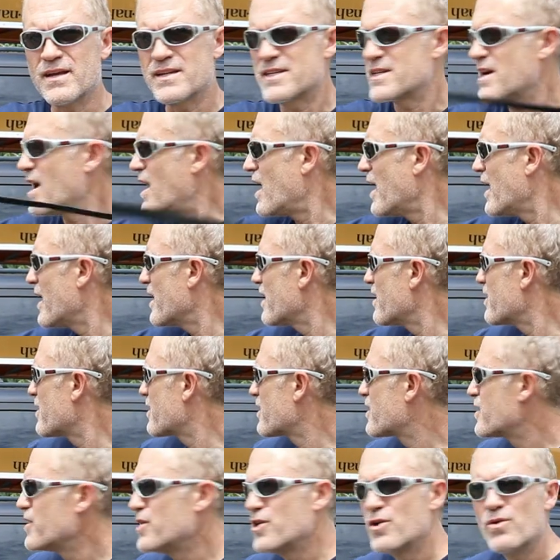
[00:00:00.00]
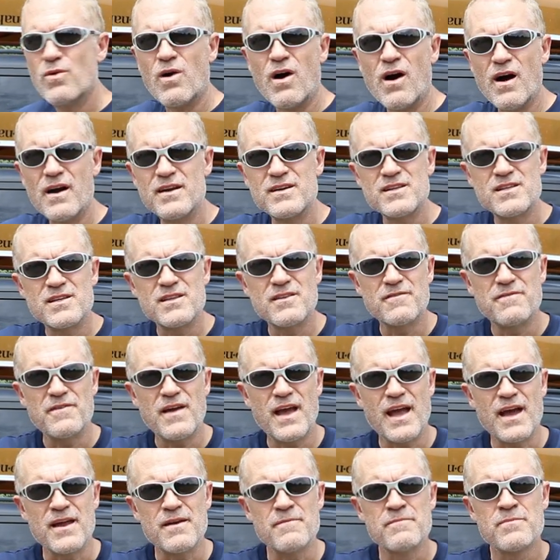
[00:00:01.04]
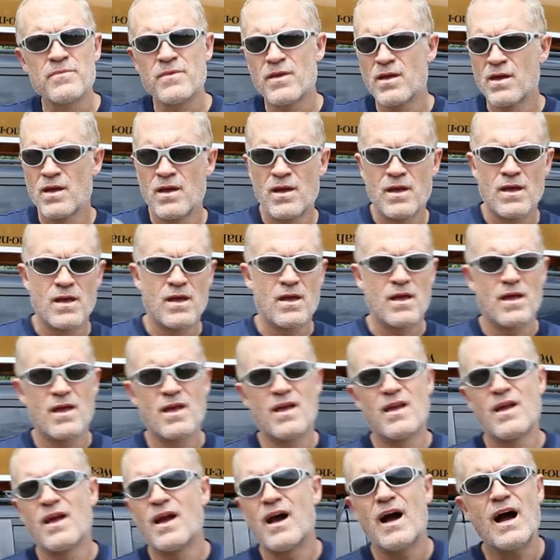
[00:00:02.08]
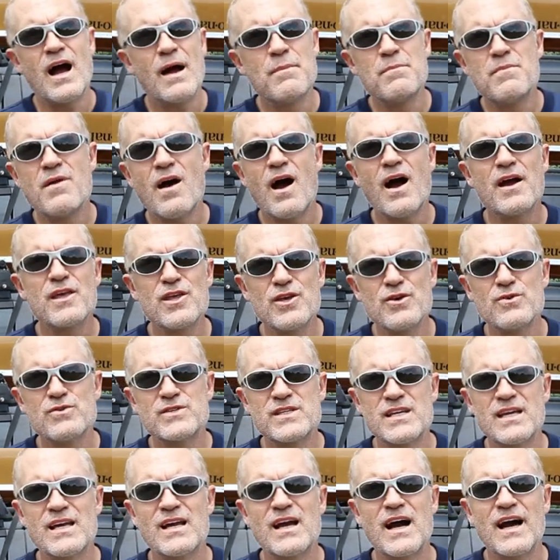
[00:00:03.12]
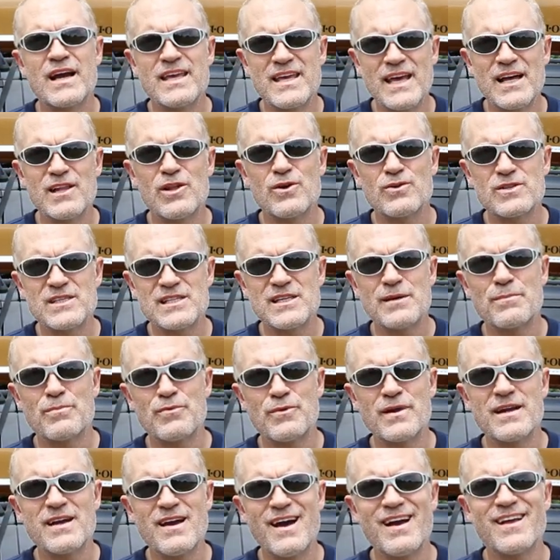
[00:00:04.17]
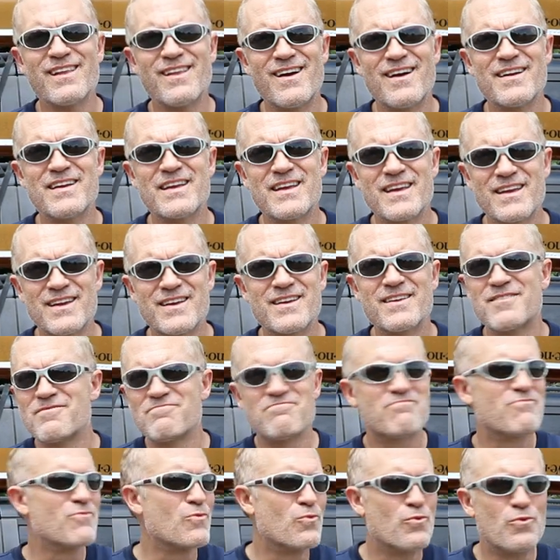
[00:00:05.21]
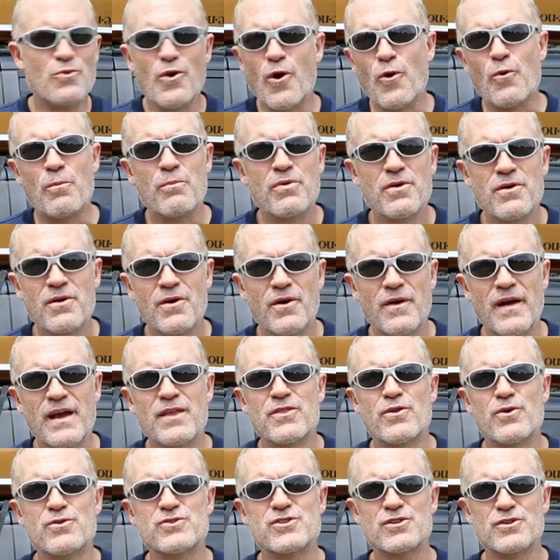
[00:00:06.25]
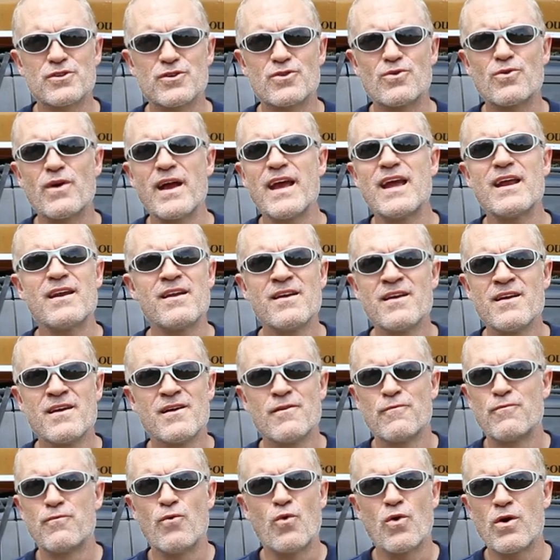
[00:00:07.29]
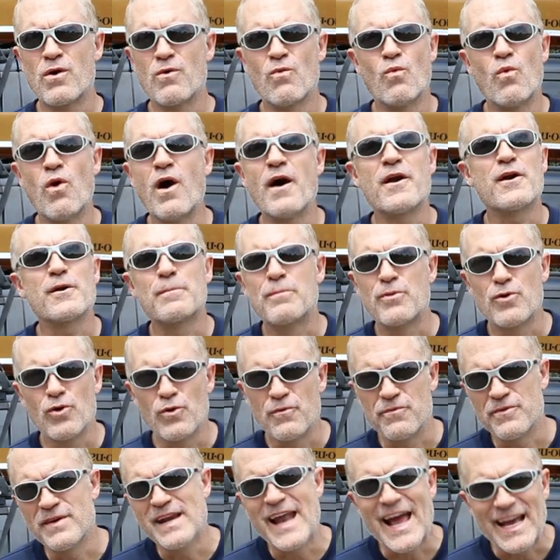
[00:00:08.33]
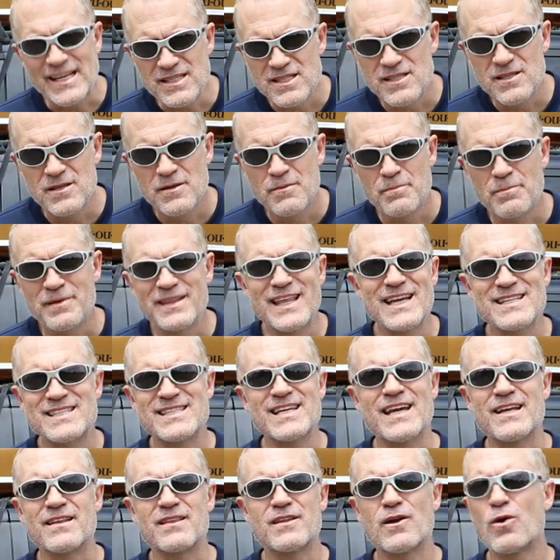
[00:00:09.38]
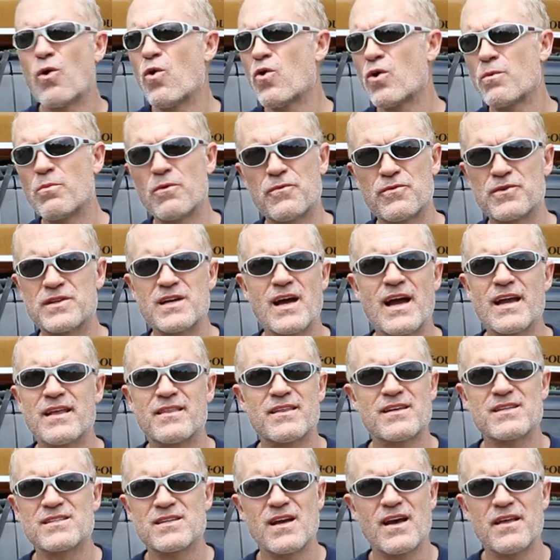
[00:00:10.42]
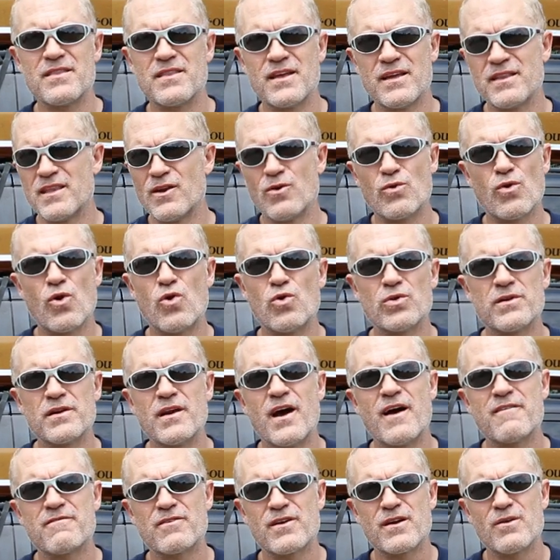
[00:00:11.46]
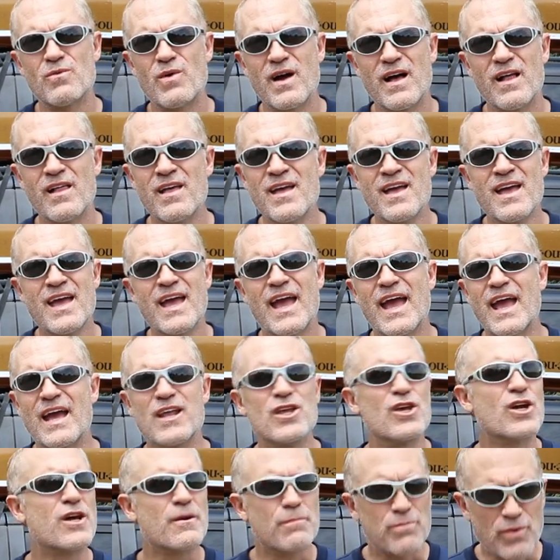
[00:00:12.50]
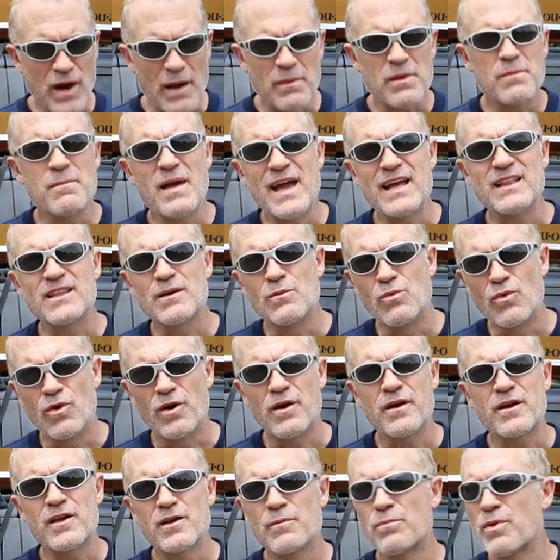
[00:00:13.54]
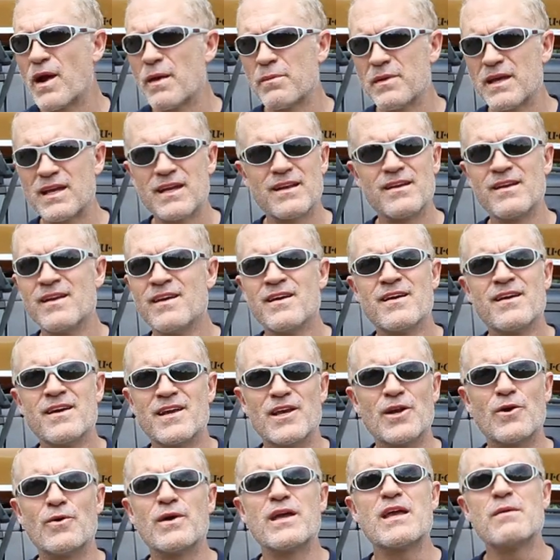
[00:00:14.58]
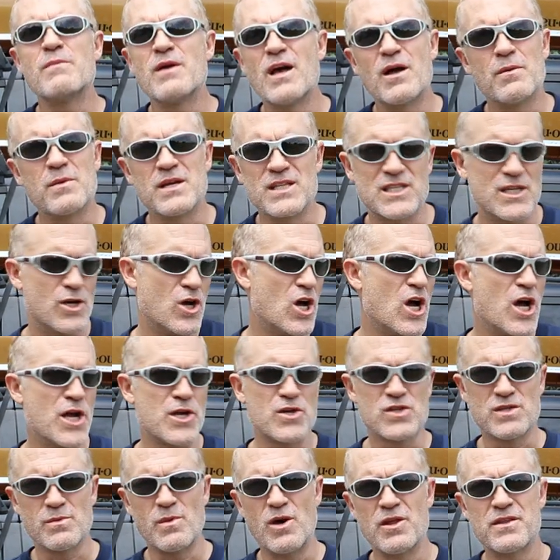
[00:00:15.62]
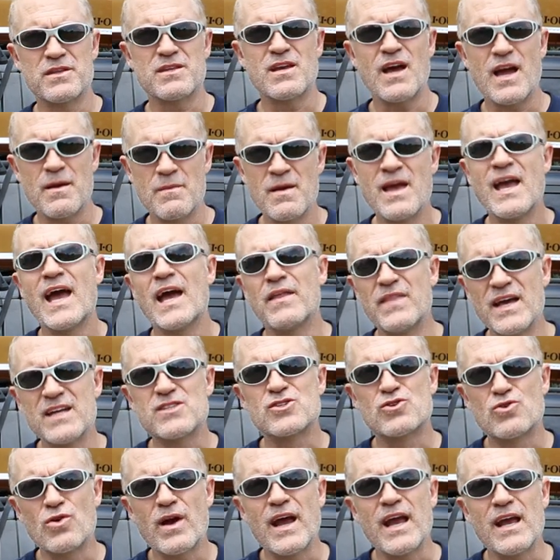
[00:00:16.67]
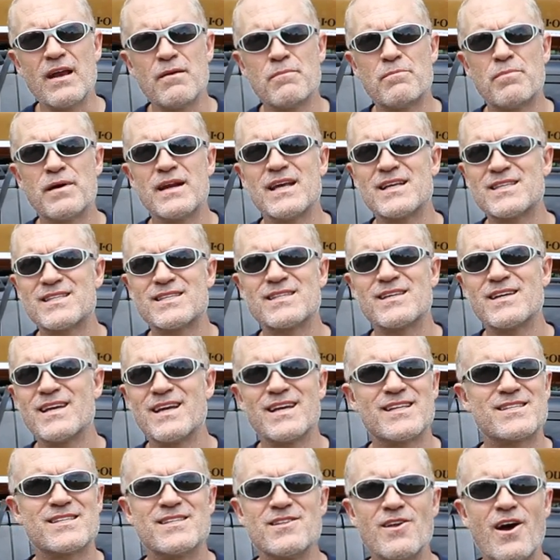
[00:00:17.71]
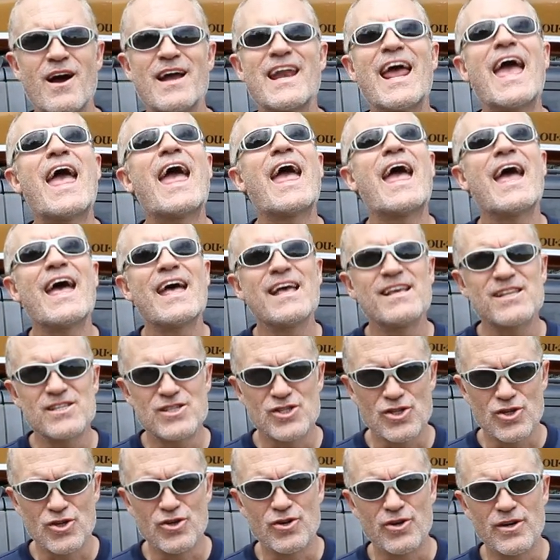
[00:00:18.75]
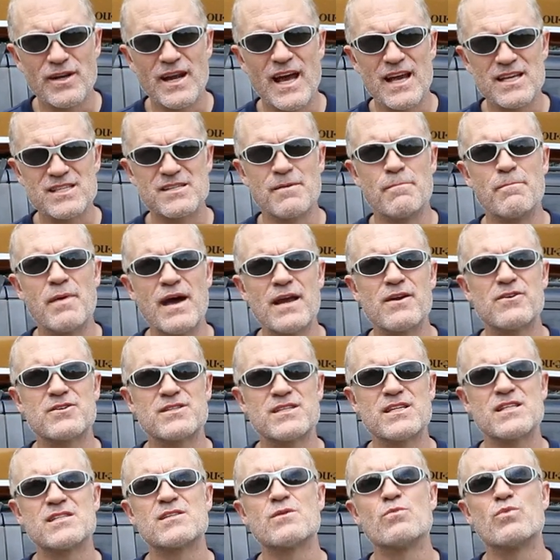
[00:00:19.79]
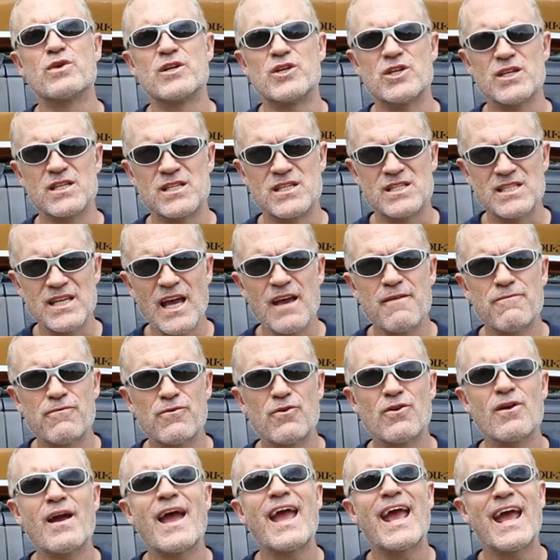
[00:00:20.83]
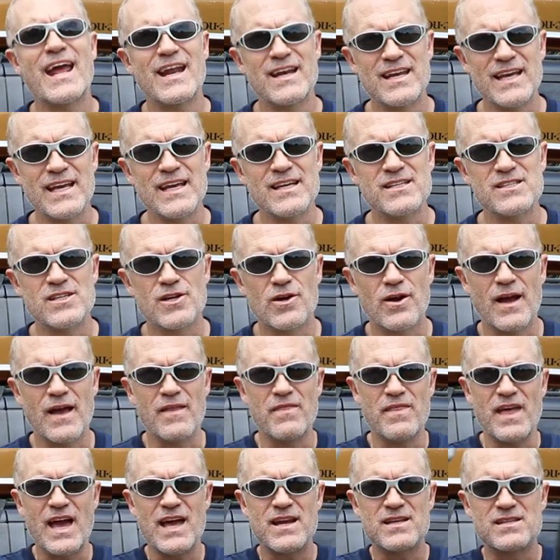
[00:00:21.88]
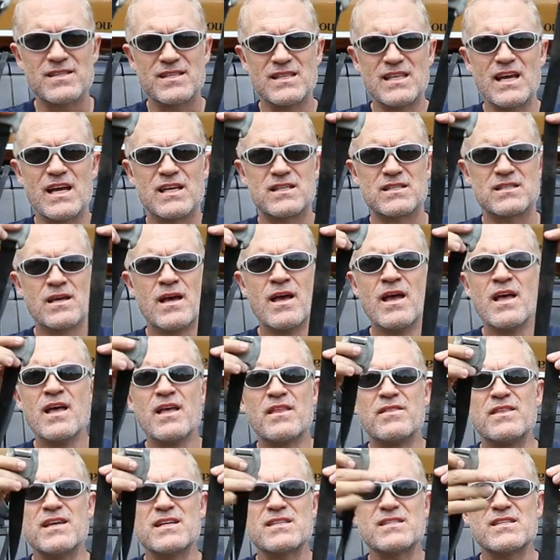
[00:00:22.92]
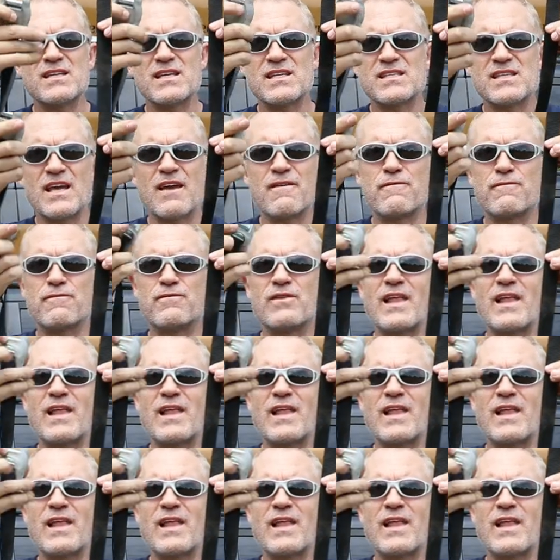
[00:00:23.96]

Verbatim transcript: to tie the canoe onto the van. I'm not using a yellow slippery nylon rope, all right? Those are great for waterproofness, but that's it. They're horrible for tying things on. They don't hold a knot very well, and you could probably make them work. You probably can, you know, email me and say, oh, I use them all the time, and that's great, but it's not as good as a better system, which is safer and easier, and that is this. This is a